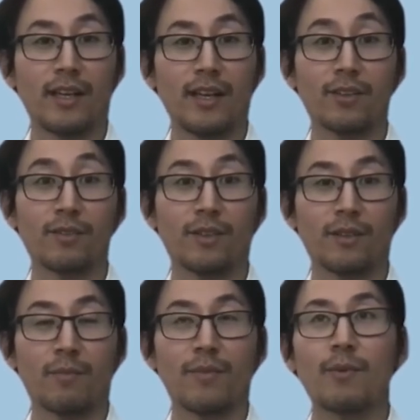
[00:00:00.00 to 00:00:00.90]

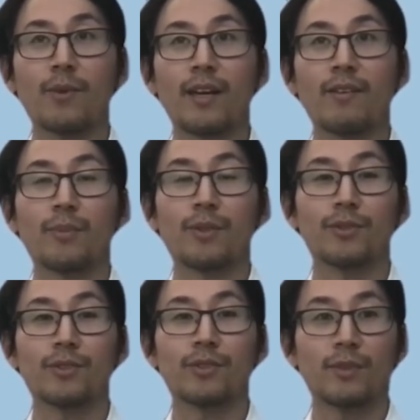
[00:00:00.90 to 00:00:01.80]
algorithm that we have
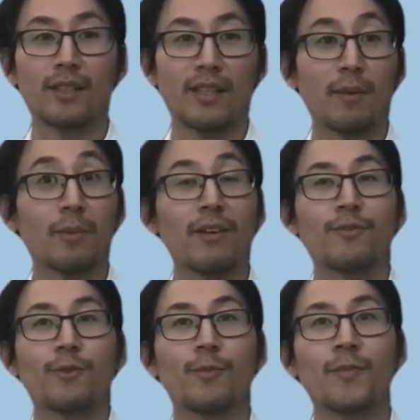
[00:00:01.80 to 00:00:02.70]
built within our
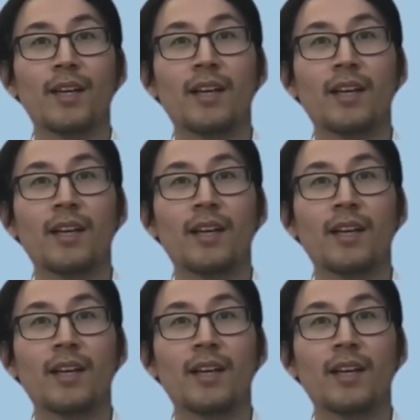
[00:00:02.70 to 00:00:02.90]
platform.